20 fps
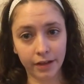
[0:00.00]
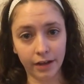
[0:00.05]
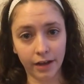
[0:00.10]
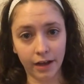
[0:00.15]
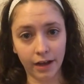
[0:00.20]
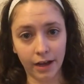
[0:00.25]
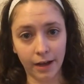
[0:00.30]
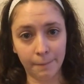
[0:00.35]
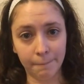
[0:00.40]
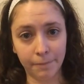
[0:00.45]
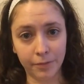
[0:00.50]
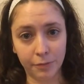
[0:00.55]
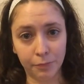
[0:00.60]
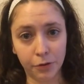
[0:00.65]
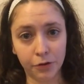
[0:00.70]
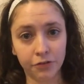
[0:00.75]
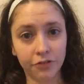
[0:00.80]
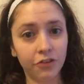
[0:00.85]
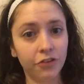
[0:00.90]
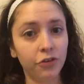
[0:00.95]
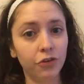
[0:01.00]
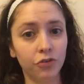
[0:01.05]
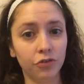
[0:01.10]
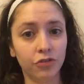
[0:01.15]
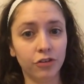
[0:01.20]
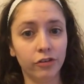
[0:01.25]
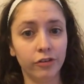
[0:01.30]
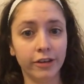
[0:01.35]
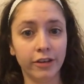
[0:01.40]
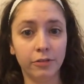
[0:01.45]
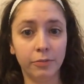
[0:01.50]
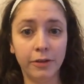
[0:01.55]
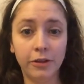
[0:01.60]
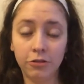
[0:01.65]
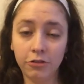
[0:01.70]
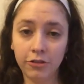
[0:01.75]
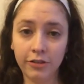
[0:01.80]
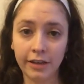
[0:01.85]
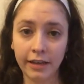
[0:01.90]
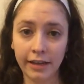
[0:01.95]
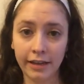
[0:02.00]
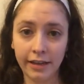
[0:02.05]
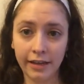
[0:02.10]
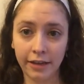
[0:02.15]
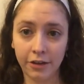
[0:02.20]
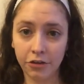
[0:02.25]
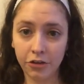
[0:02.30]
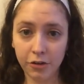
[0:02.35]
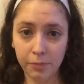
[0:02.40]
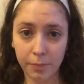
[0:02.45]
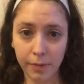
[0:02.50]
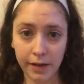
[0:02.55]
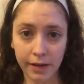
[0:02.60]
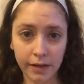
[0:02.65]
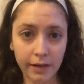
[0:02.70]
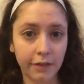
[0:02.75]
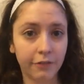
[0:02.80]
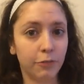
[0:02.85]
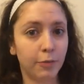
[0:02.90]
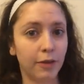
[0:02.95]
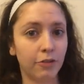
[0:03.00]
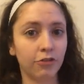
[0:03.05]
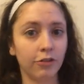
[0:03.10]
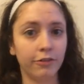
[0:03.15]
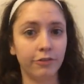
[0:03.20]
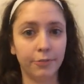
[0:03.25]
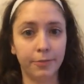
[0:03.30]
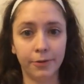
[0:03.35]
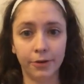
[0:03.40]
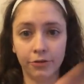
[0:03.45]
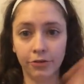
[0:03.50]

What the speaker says: the person who's going to be using it. It could be, especially if the